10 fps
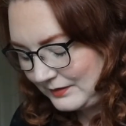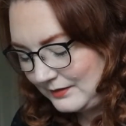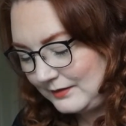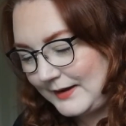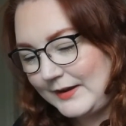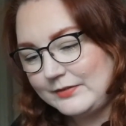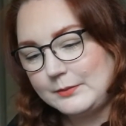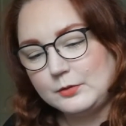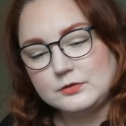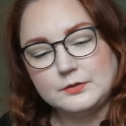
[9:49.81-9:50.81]
I have the
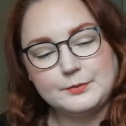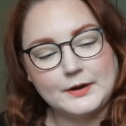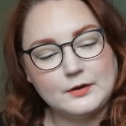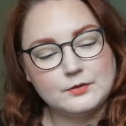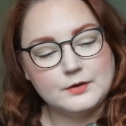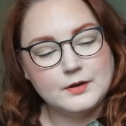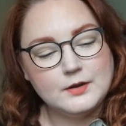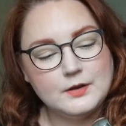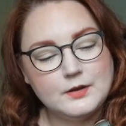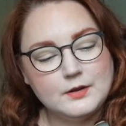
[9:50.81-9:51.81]
Molten Brown
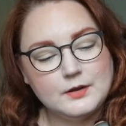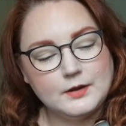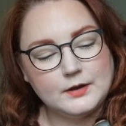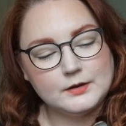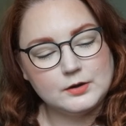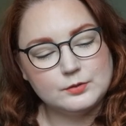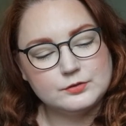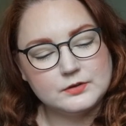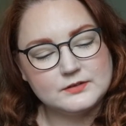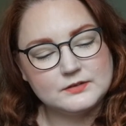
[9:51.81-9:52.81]

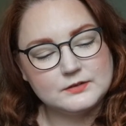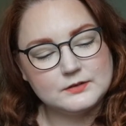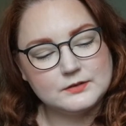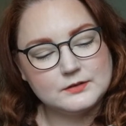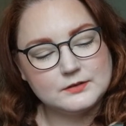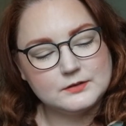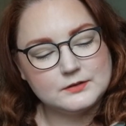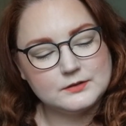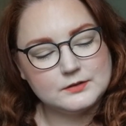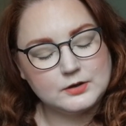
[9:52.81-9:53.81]
Coastal
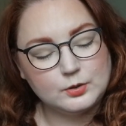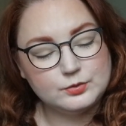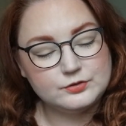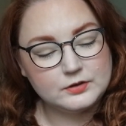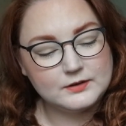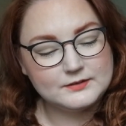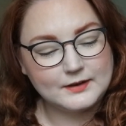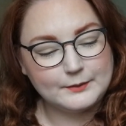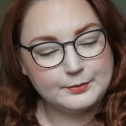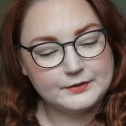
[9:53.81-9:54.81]
Coastal,
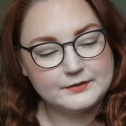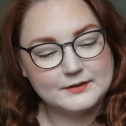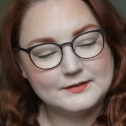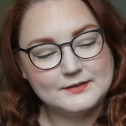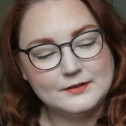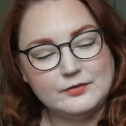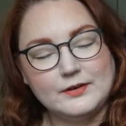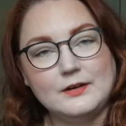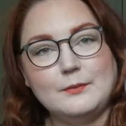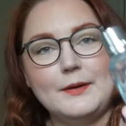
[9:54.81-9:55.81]
Cypress and Sea
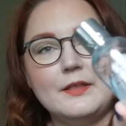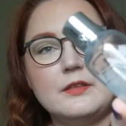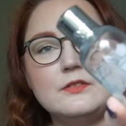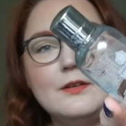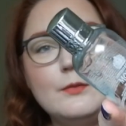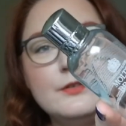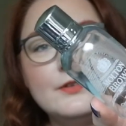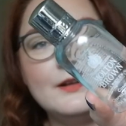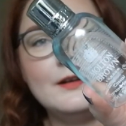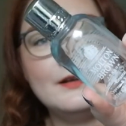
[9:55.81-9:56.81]
Fennel Bath and Shower
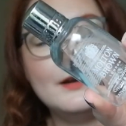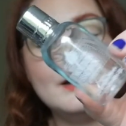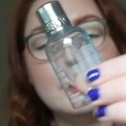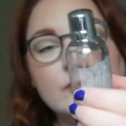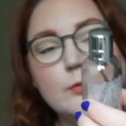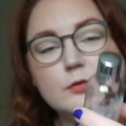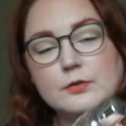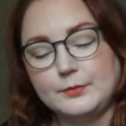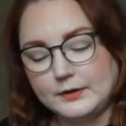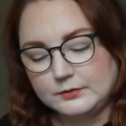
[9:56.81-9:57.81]
Gel. I love
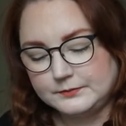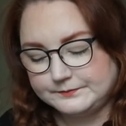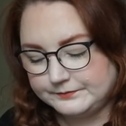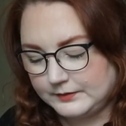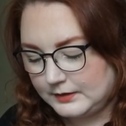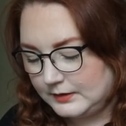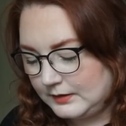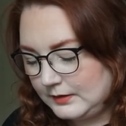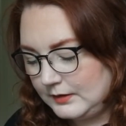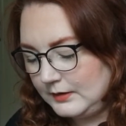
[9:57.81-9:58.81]
Molten Brown.
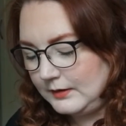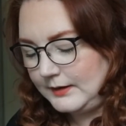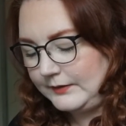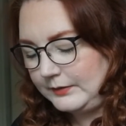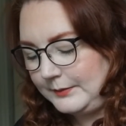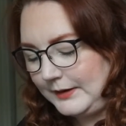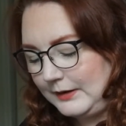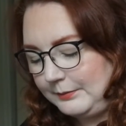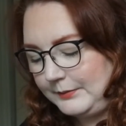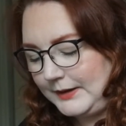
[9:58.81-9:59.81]
I have the
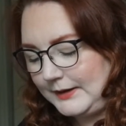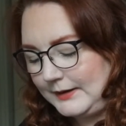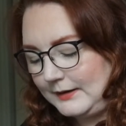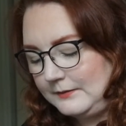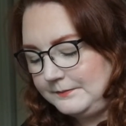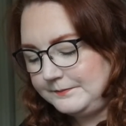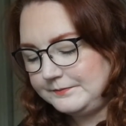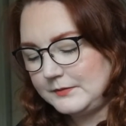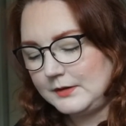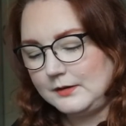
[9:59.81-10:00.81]
Makeup Mecca
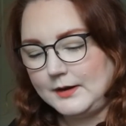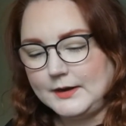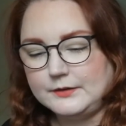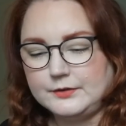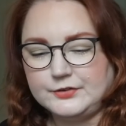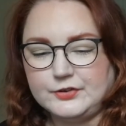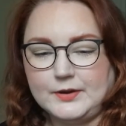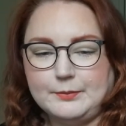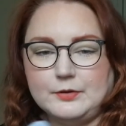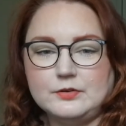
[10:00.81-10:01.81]
Hydra
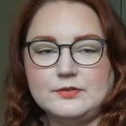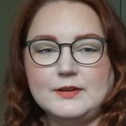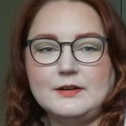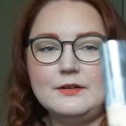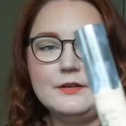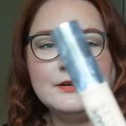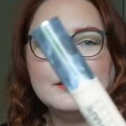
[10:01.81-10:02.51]
Shape Concealer.